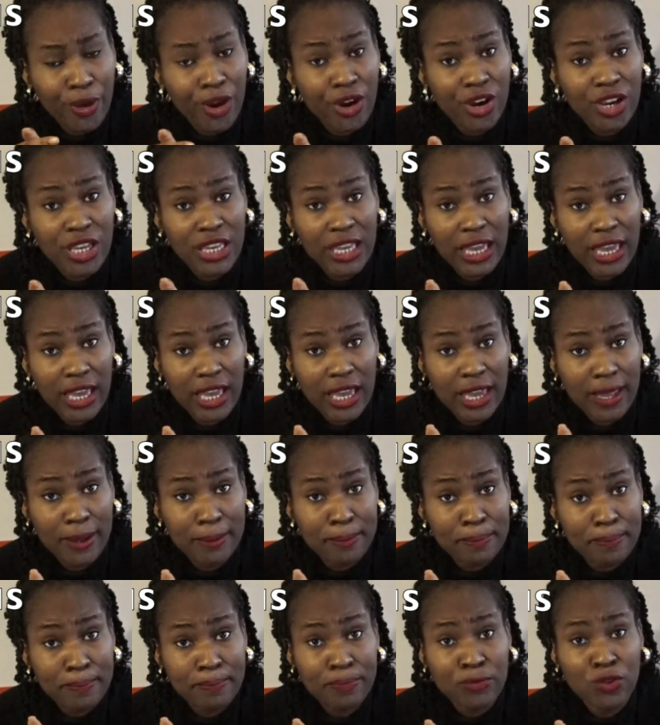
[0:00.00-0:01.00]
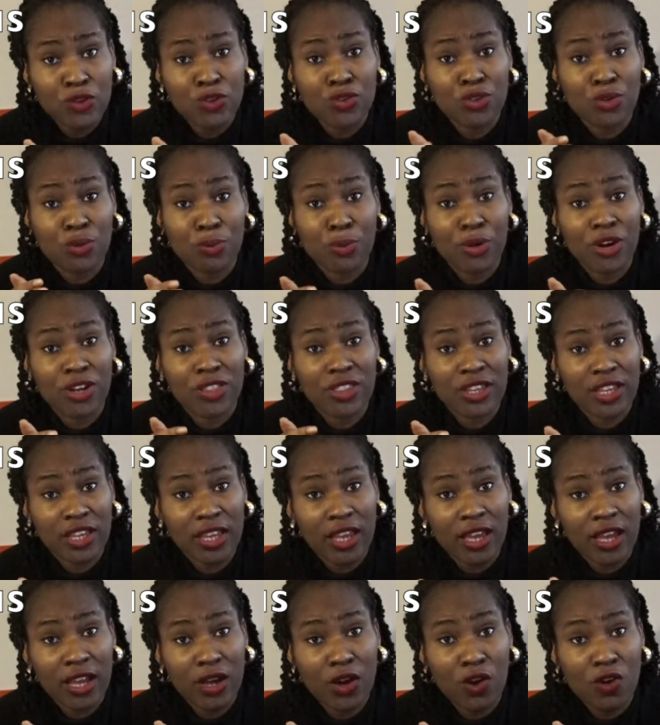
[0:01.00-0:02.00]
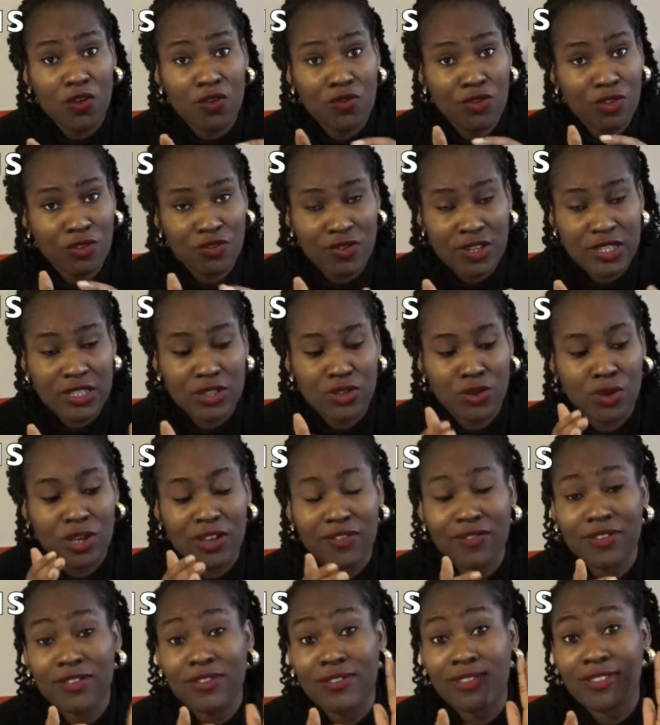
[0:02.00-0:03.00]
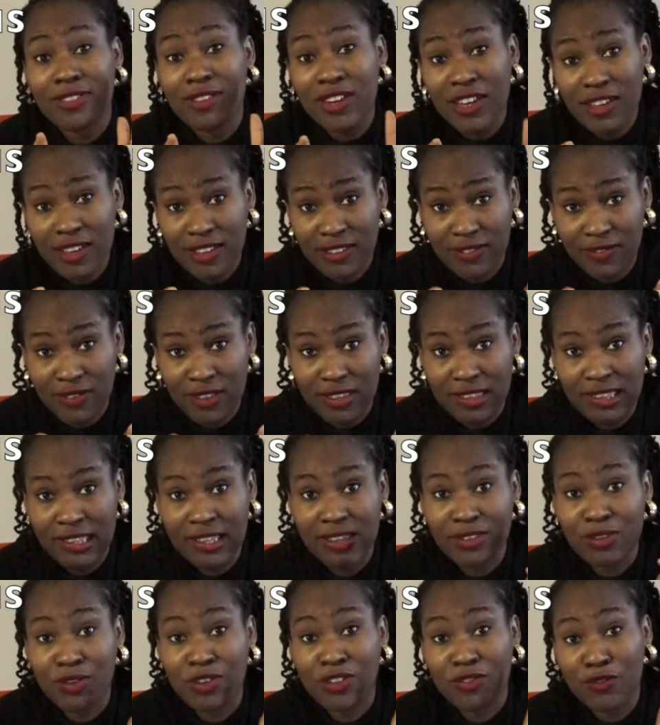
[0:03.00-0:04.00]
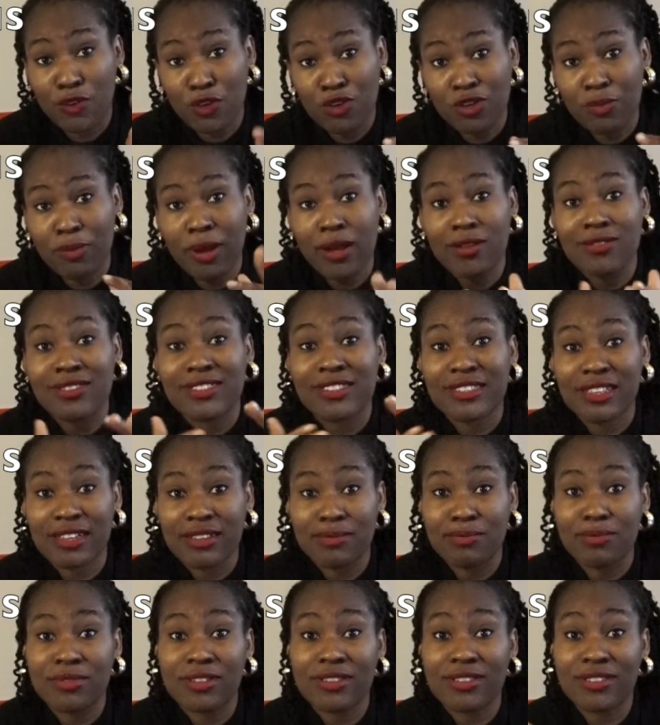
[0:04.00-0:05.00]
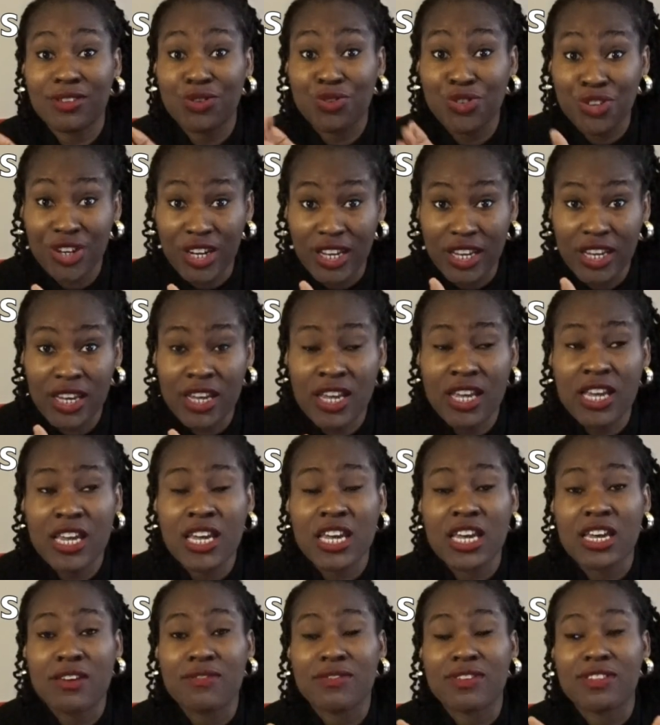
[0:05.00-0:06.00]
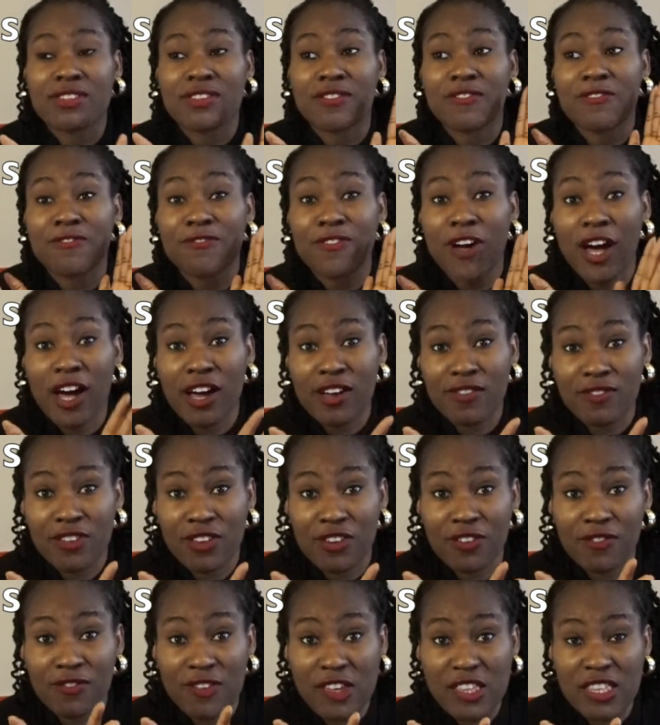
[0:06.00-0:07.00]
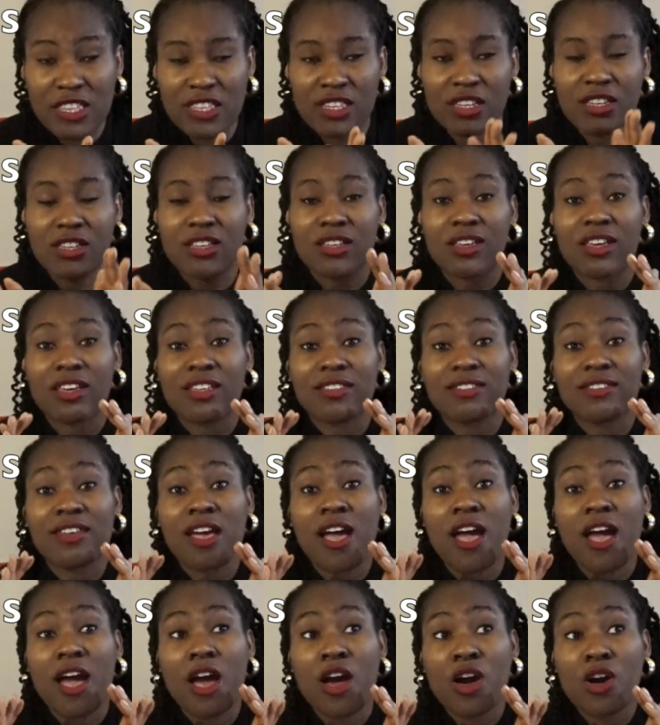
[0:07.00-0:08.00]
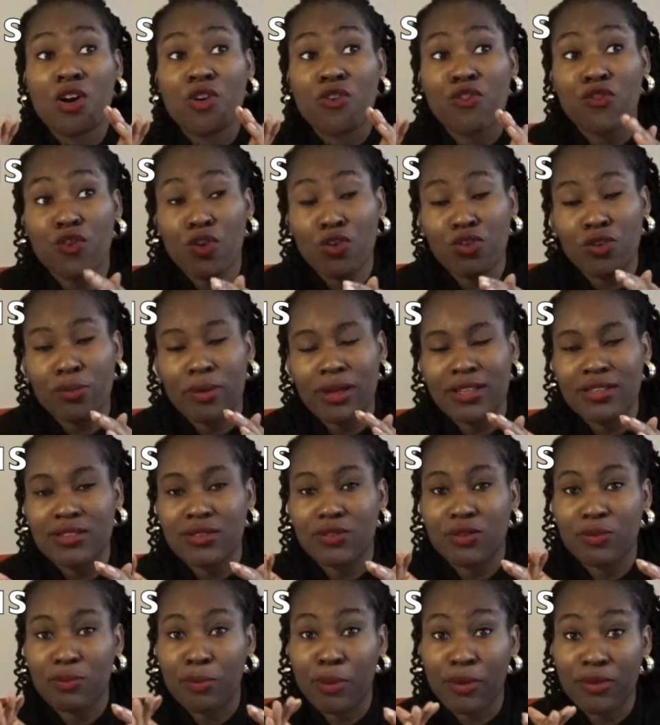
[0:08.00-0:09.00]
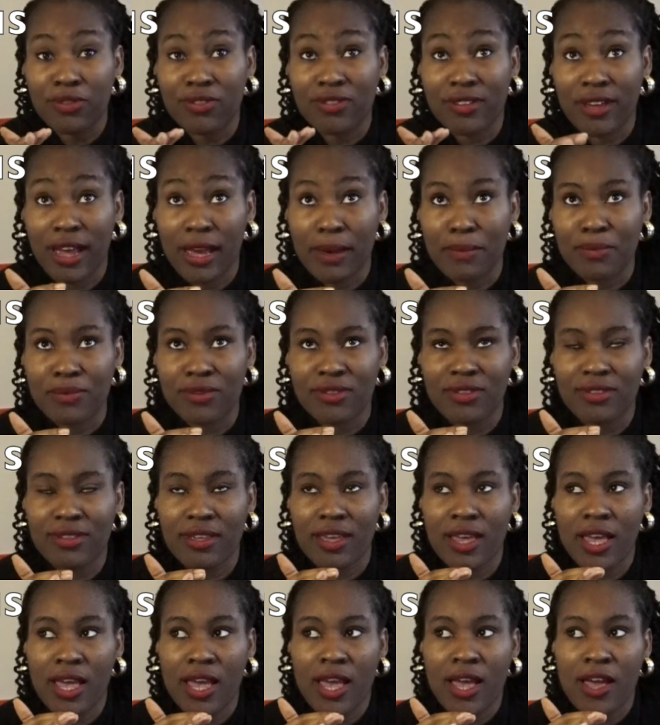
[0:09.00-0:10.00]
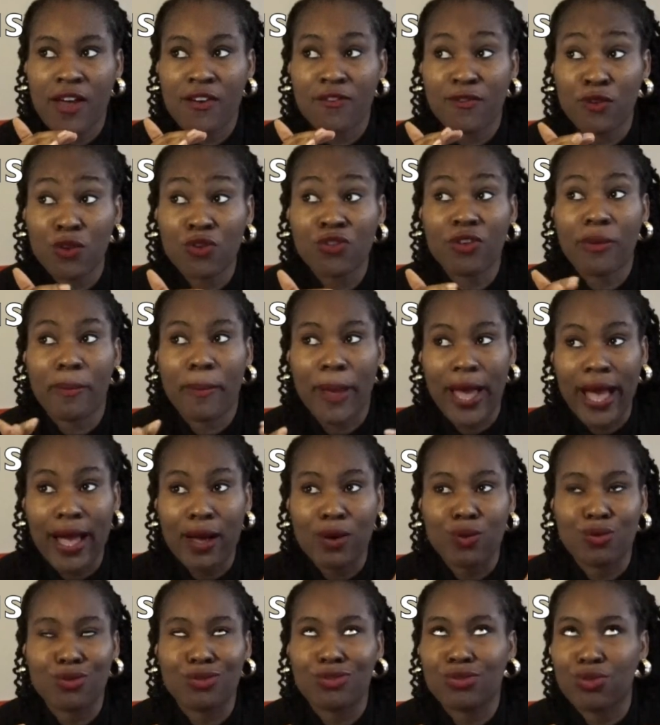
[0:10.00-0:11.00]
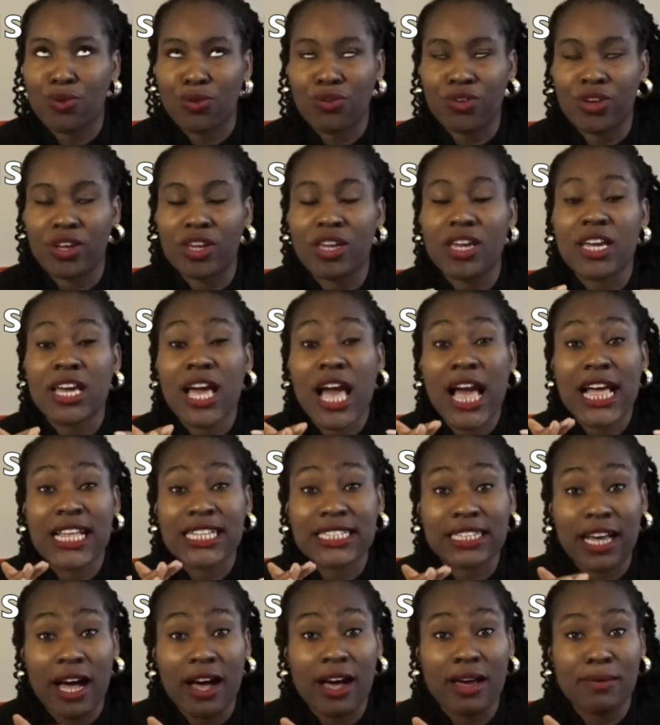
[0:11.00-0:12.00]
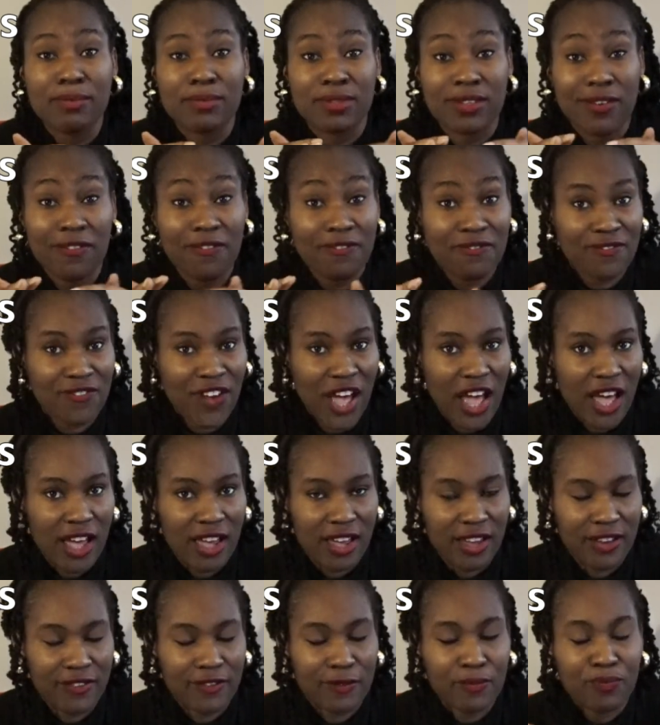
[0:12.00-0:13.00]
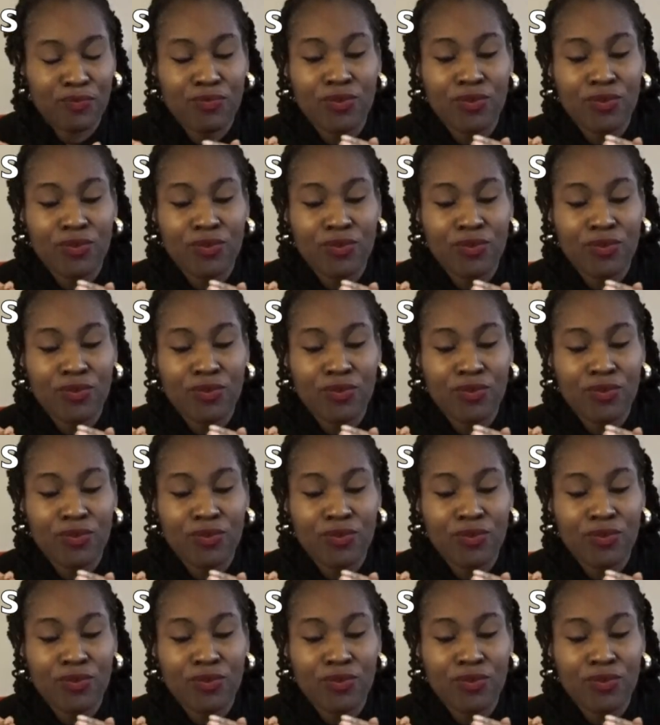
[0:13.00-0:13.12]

per year. So per the year of your visa. So if it's 3 years visa, so it's £400 times 3. If it's a 5-year visa, it's £400 times £400, times 5.